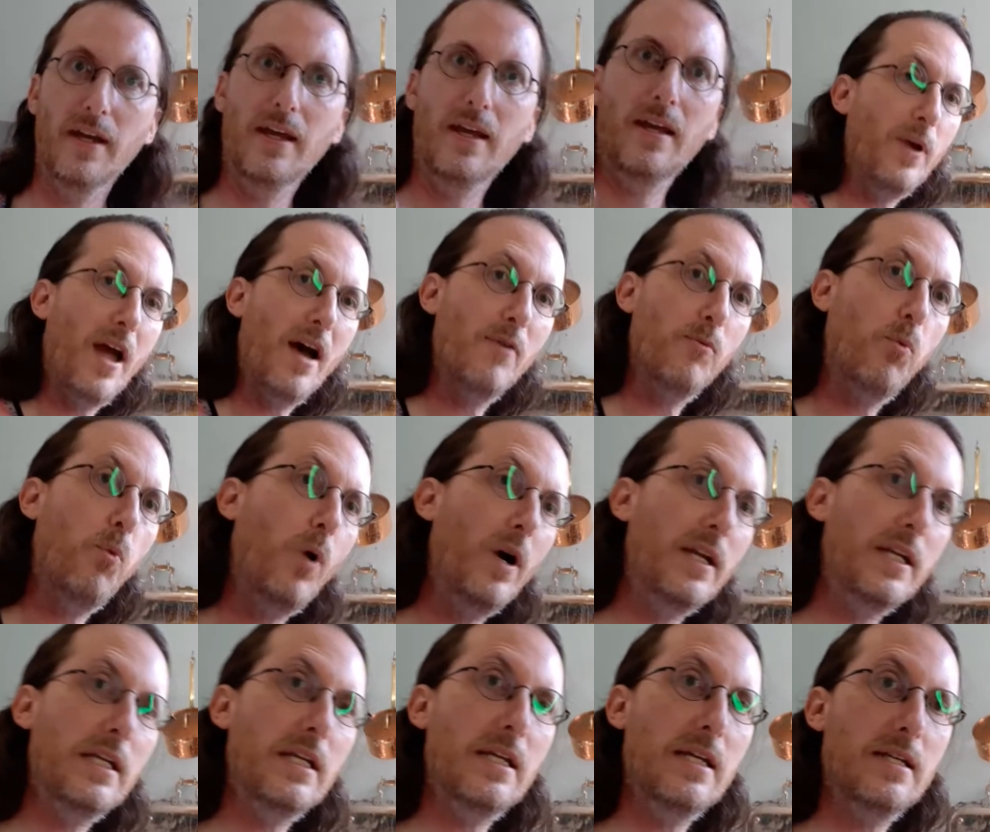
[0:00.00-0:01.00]
We have
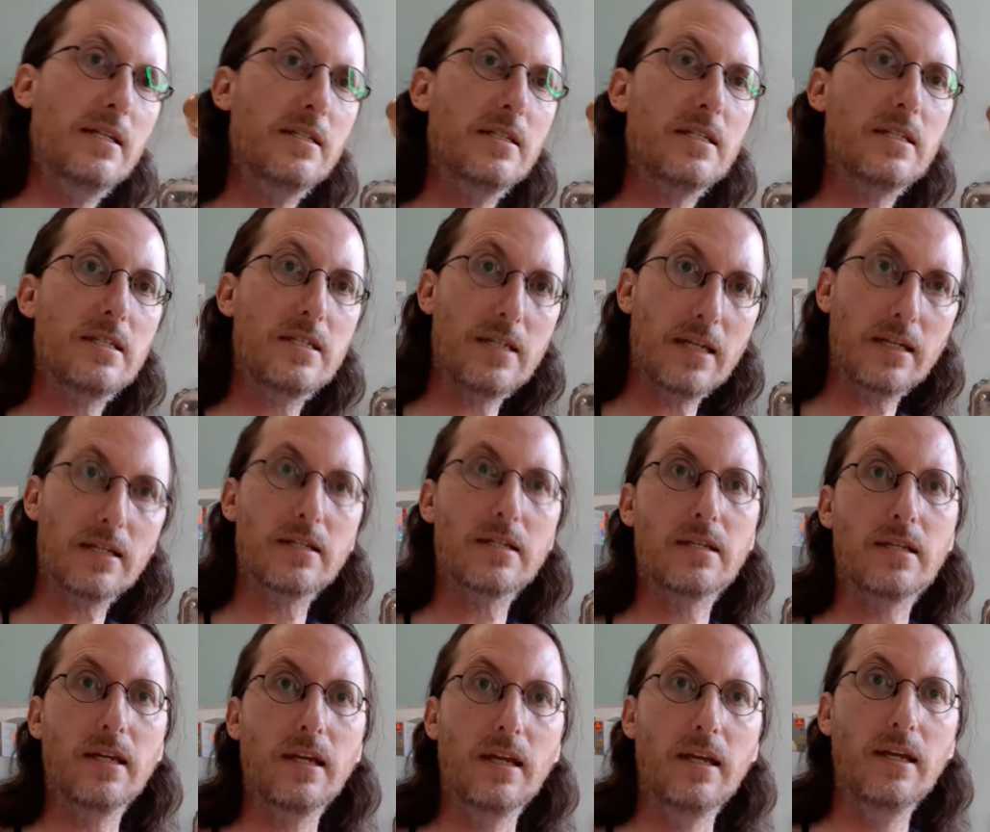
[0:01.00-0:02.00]

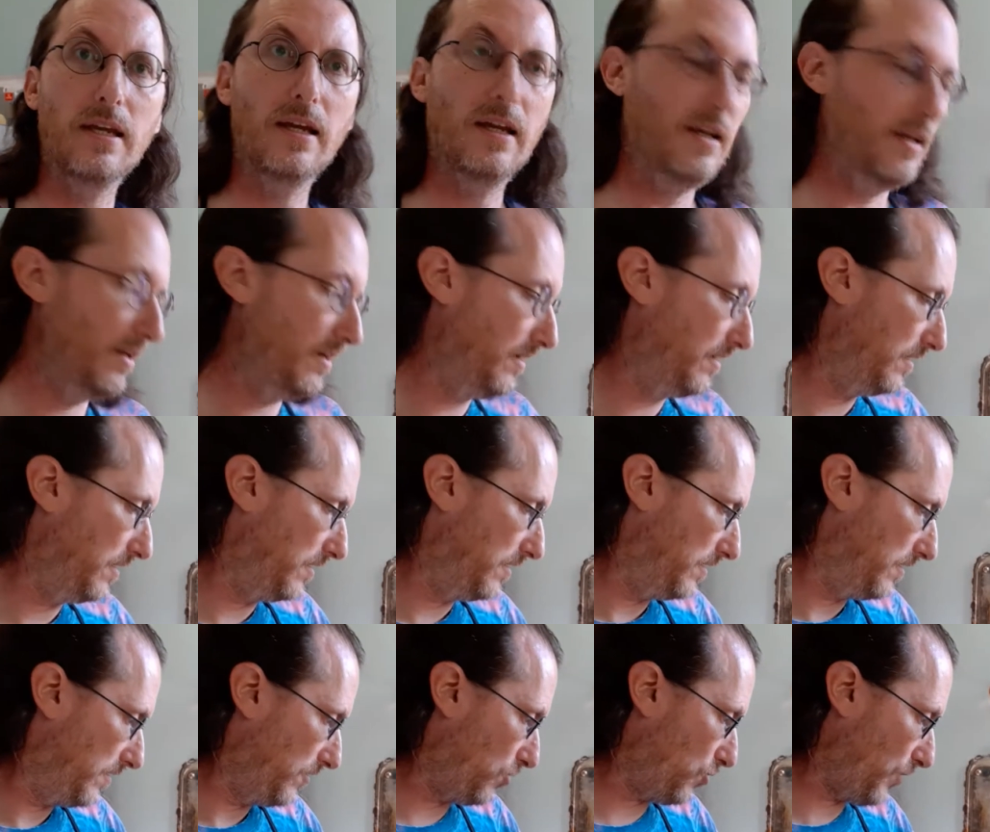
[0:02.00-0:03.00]
160
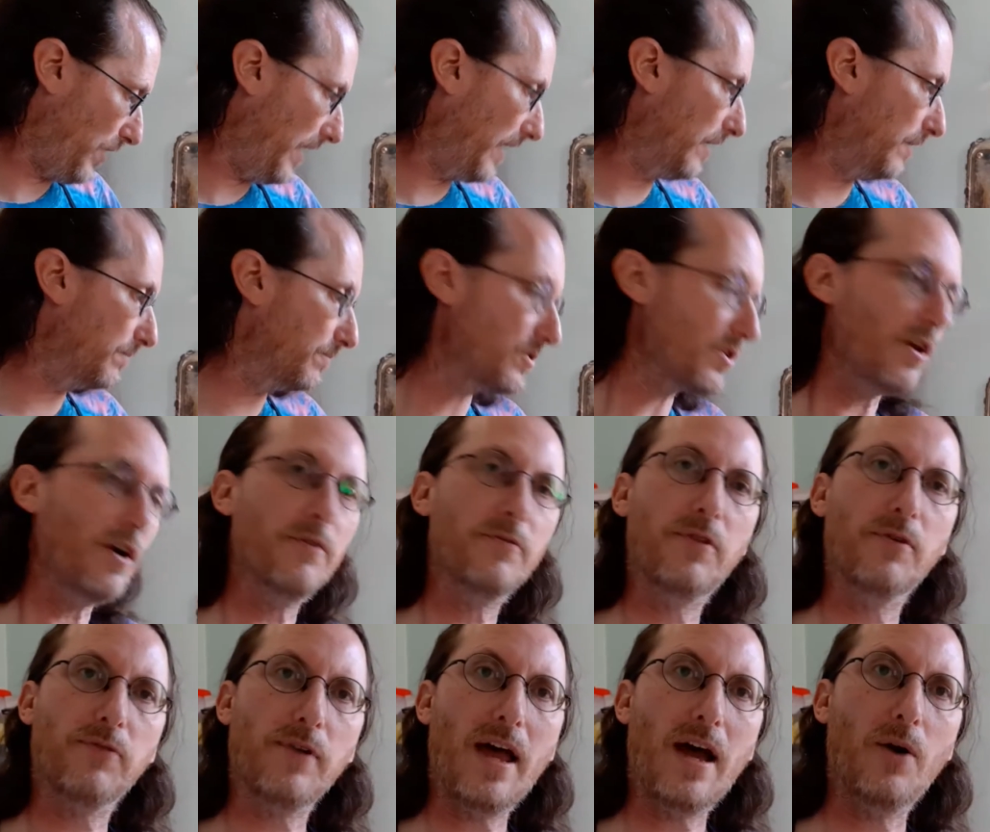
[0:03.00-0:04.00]
grams of the
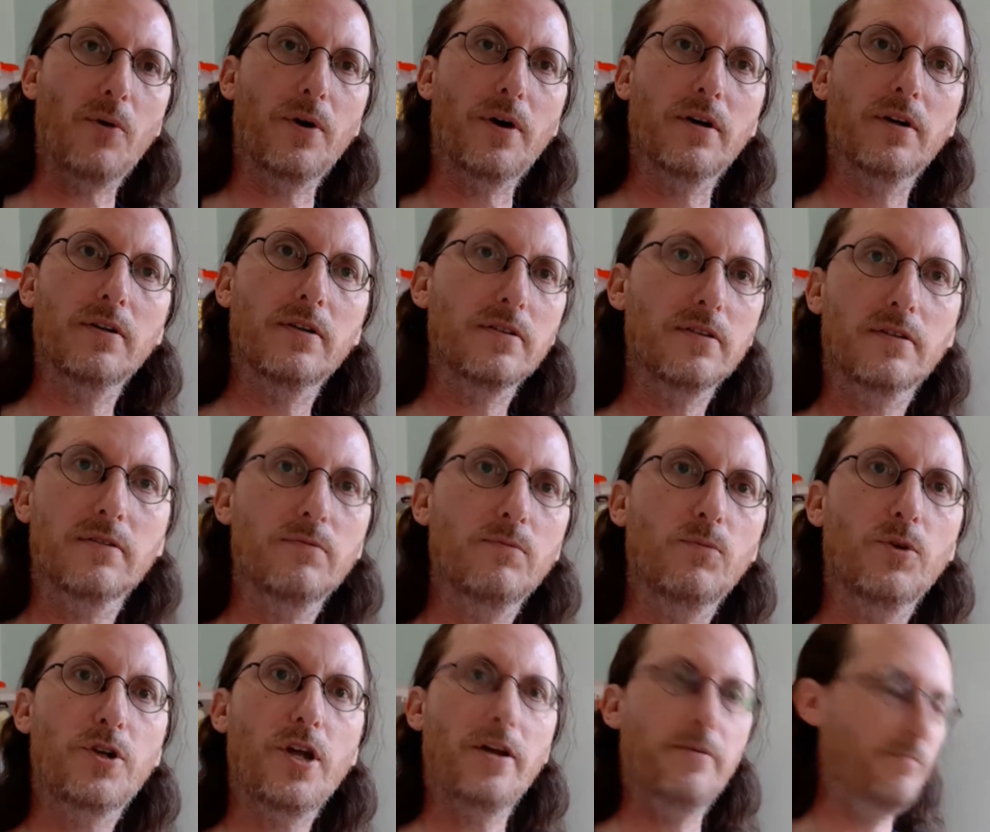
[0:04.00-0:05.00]
flour. We're
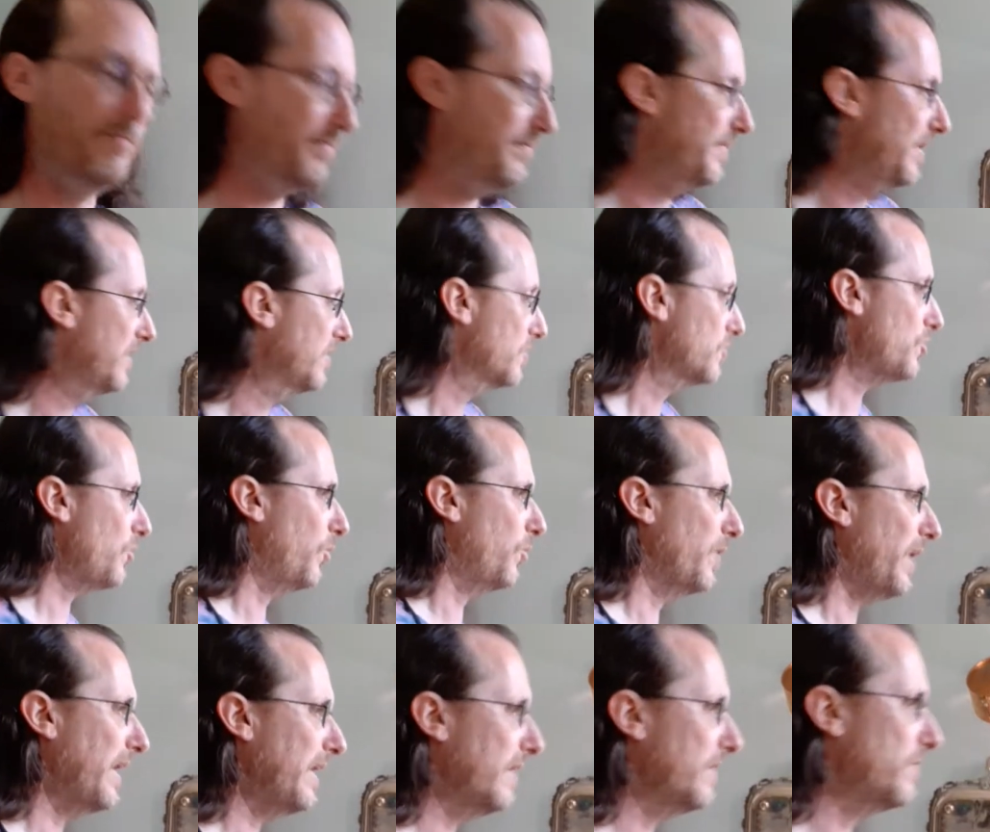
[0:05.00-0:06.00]
done. So what
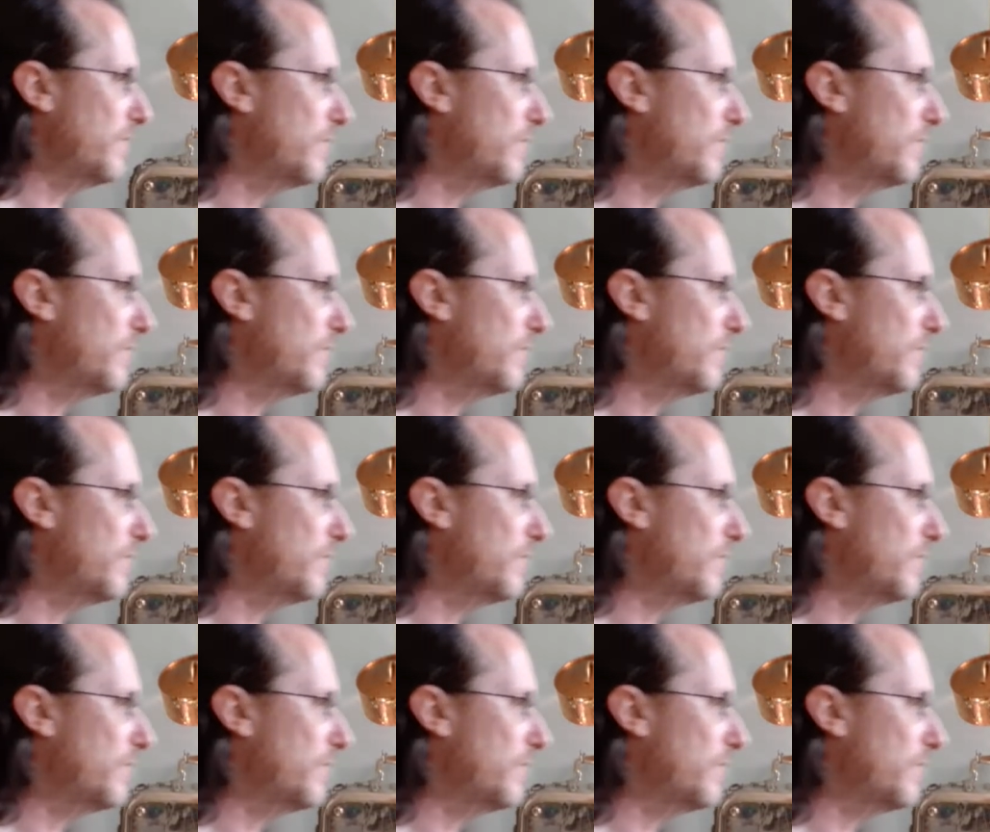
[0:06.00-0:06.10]
I like to